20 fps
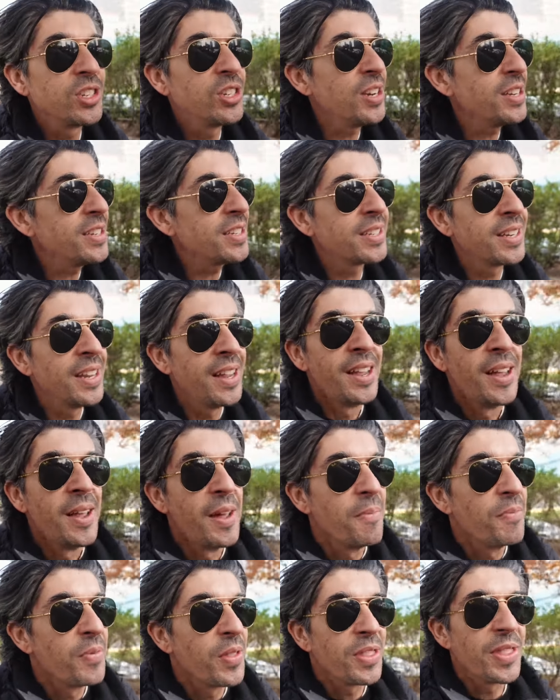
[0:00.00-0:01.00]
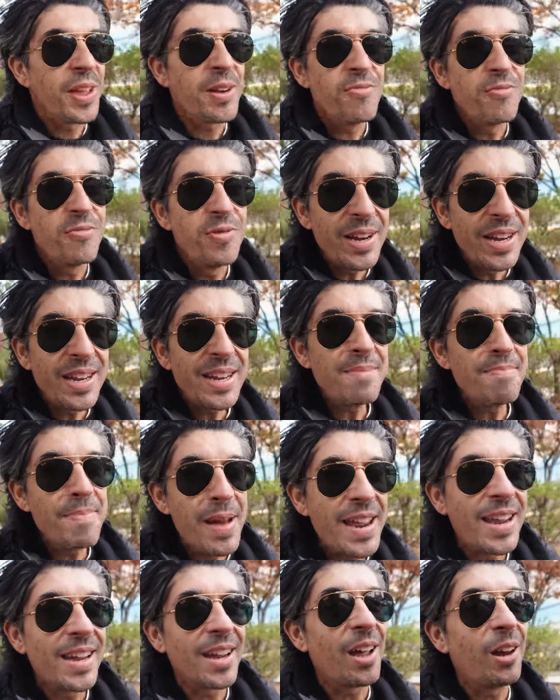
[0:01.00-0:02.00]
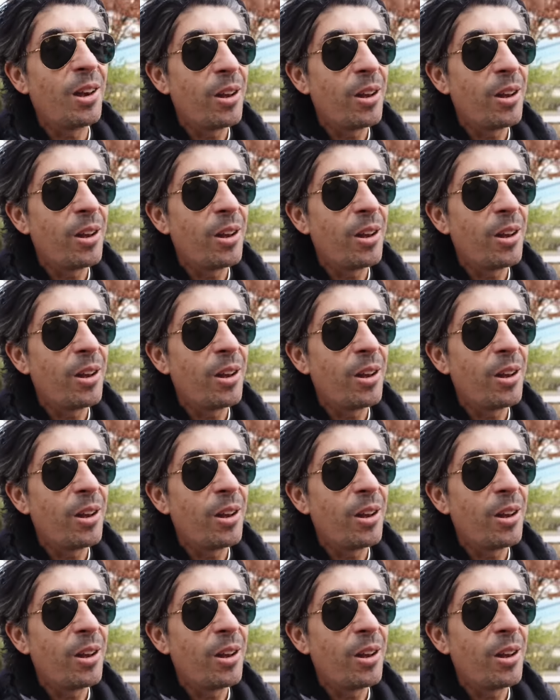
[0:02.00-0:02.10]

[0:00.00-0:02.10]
just, they really make